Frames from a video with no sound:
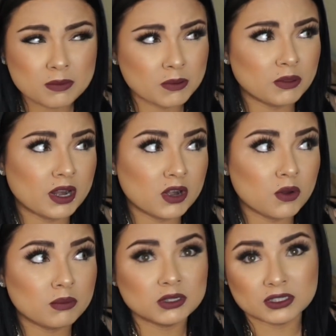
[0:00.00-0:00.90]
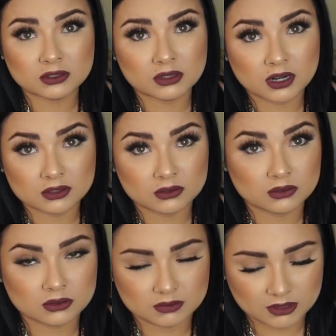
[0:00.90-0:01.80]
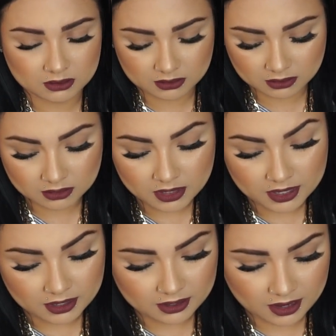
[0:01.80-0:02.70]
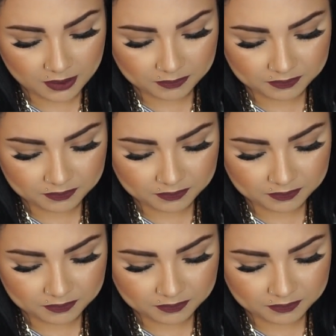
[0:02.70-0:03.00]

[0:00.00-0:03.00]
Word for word: the people that I know in person know that I do YouTube videos. So yeah.